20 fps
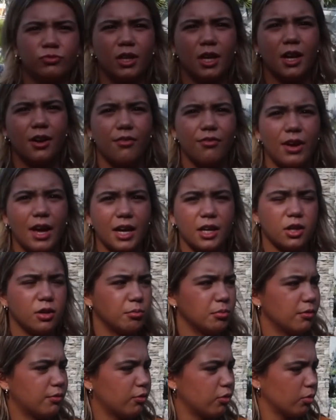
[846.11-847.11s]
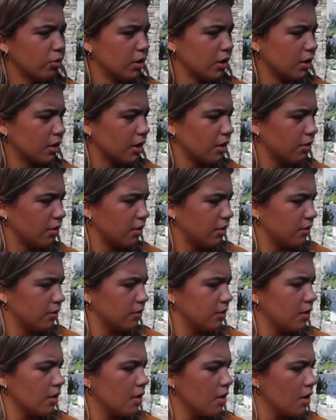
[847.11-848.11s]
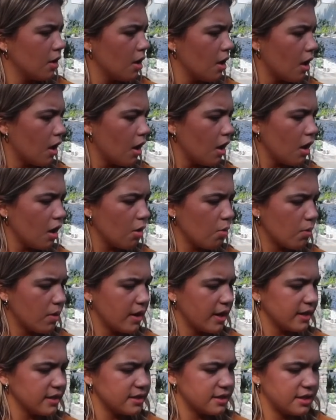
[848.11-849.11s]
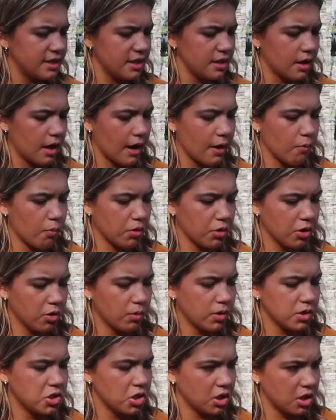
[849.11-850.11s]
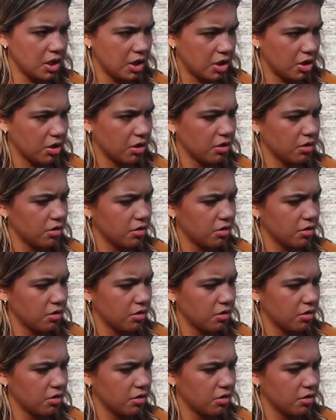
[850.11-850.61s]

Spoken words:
I'm gonna vacuum the floor. I don't know. Oh, an SD. I wonder what's on here.